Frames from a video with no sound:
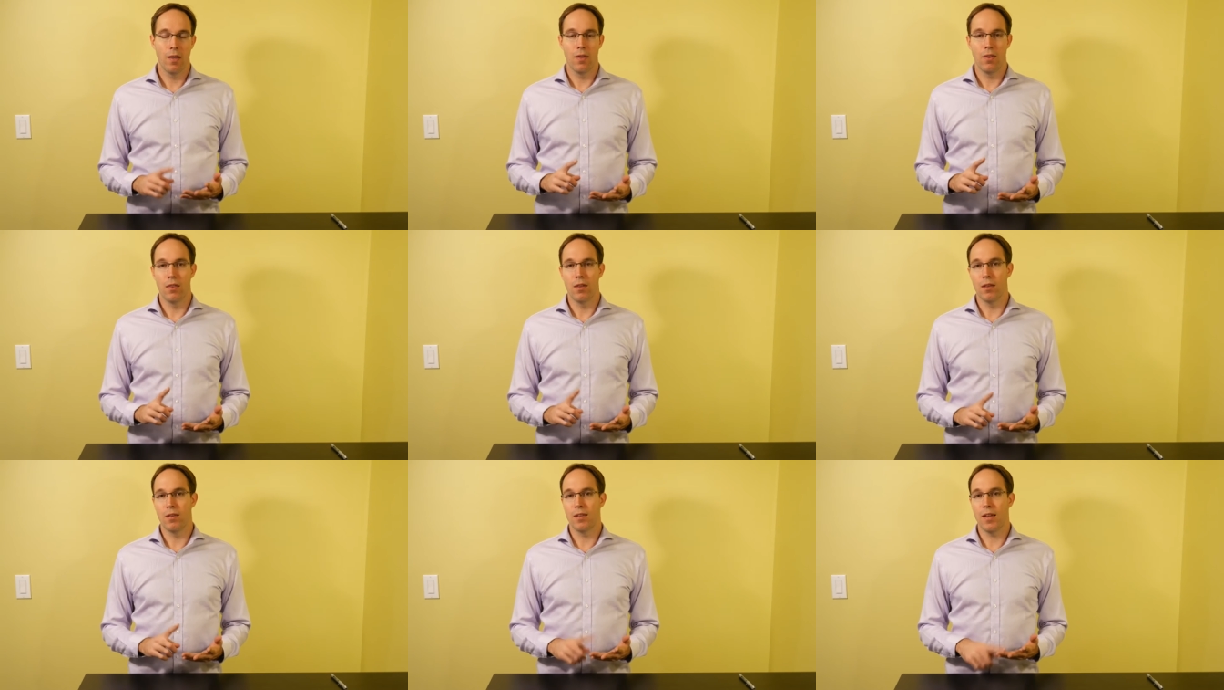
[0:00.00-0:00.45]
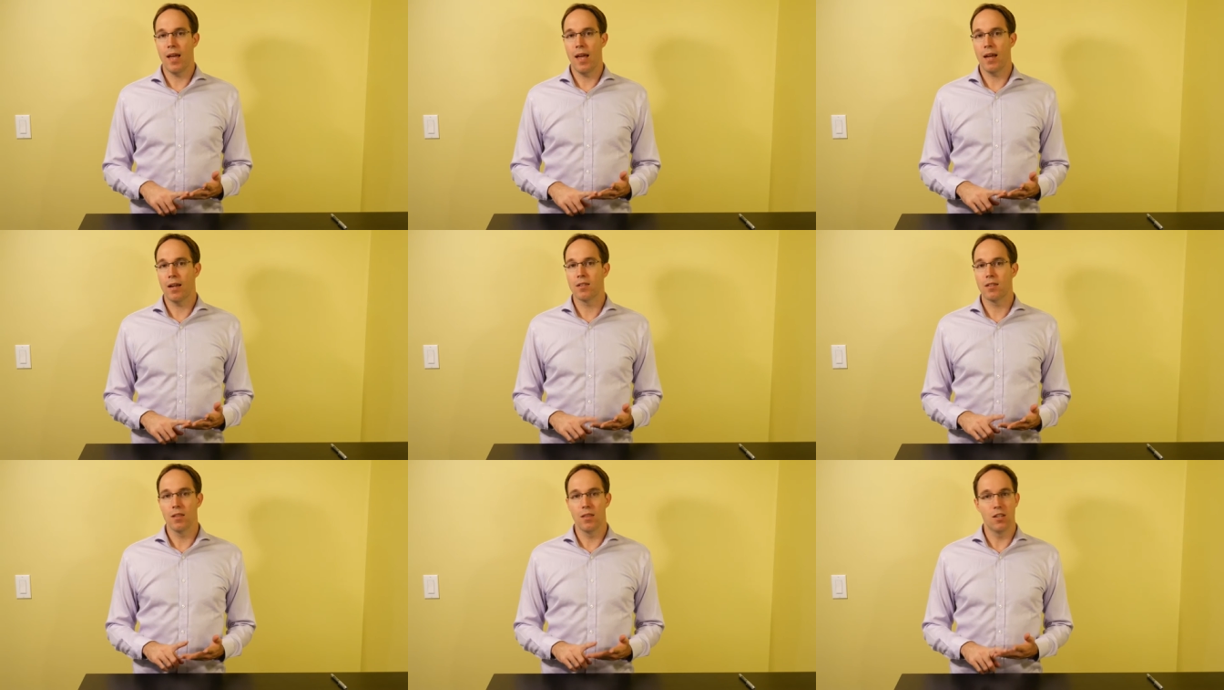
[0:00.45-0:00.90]
the
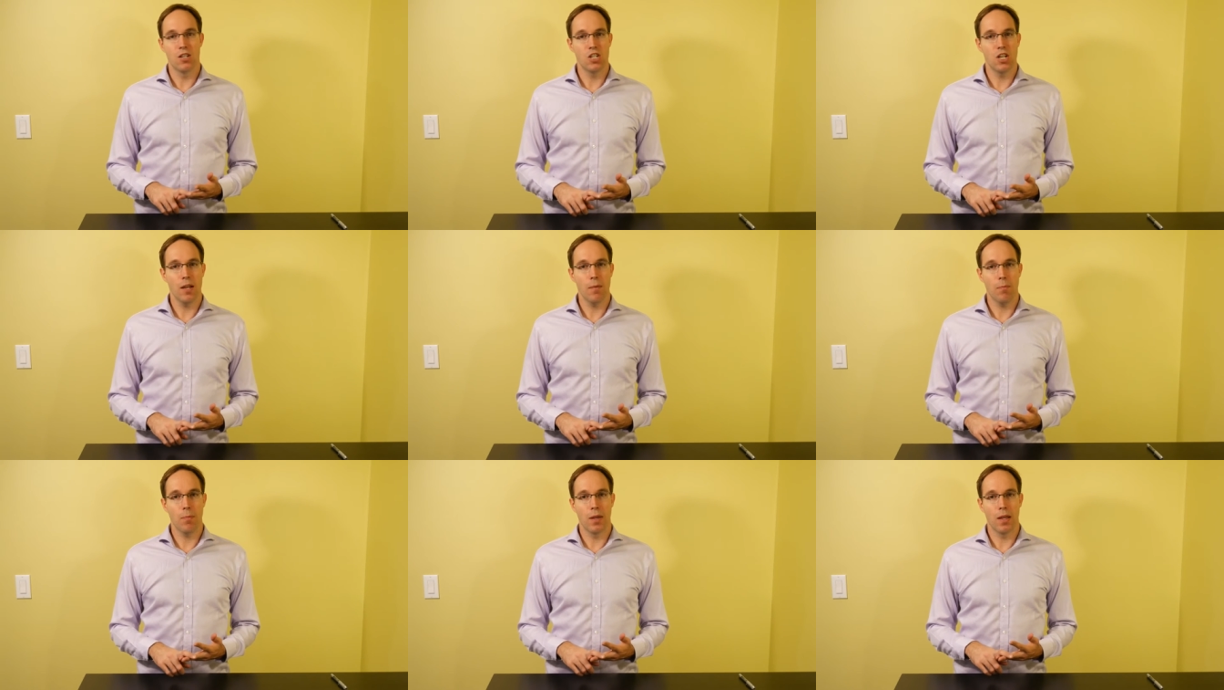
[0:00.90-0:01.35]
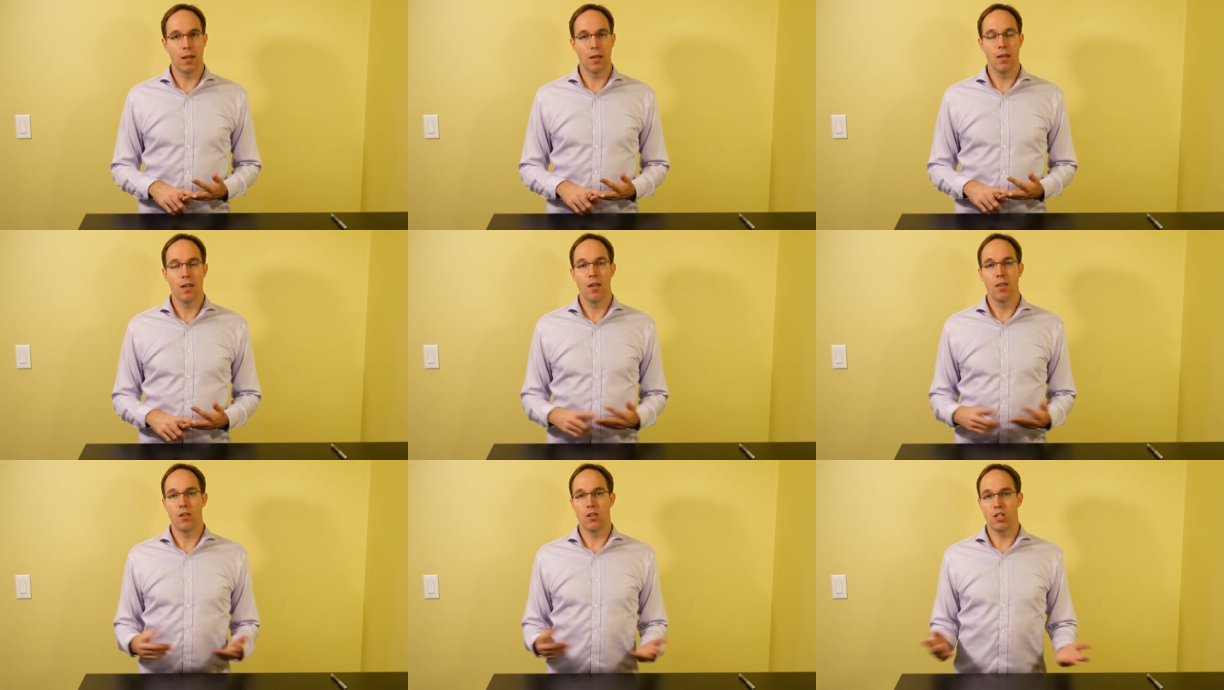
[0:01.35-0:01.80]
tax and the shipping,
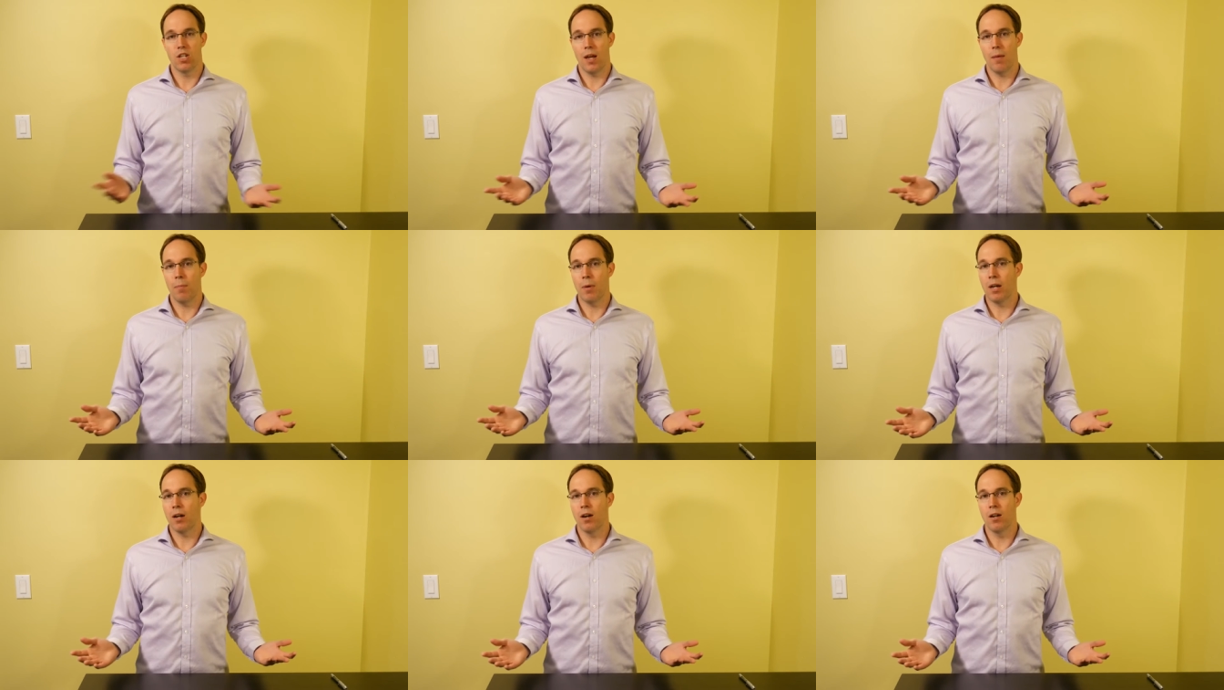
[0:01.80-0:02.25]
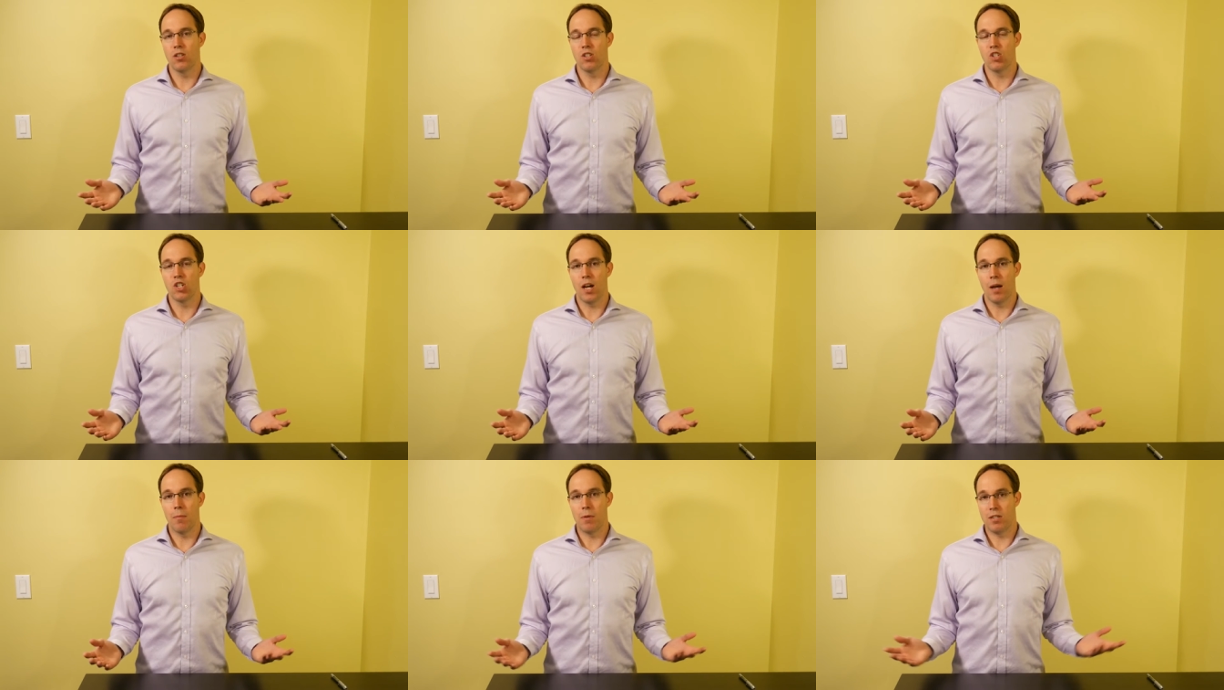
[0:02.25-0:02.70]
the shopping cart's
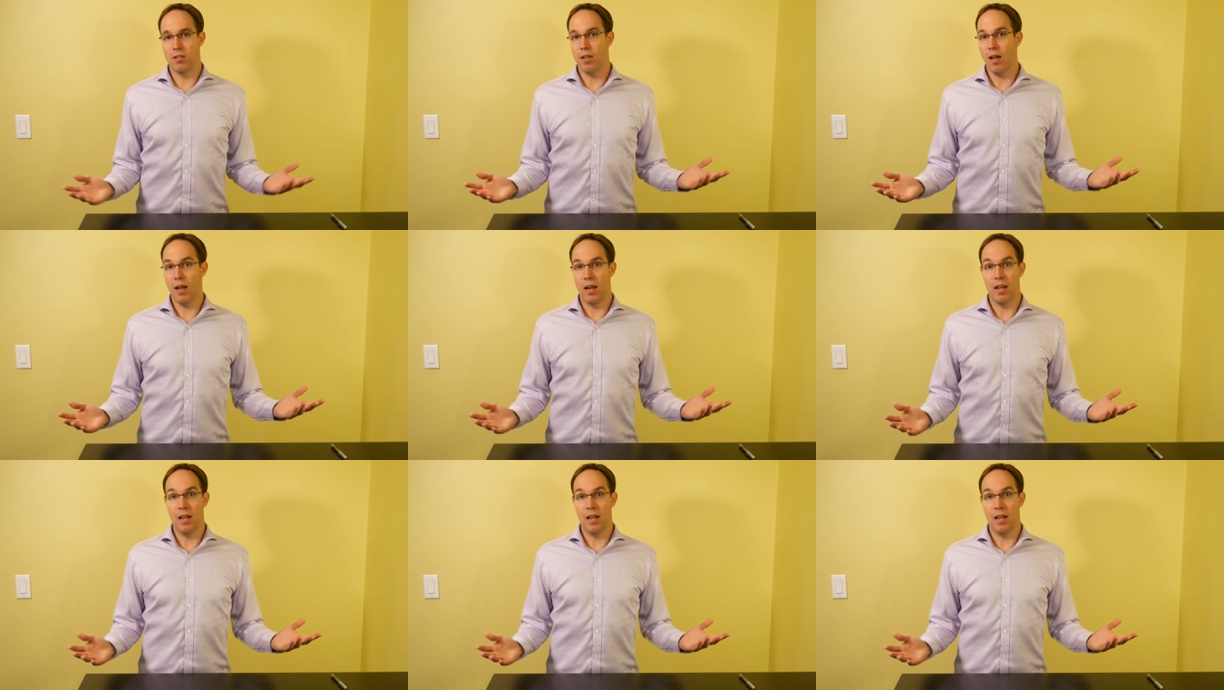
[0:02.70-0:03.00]
job is done.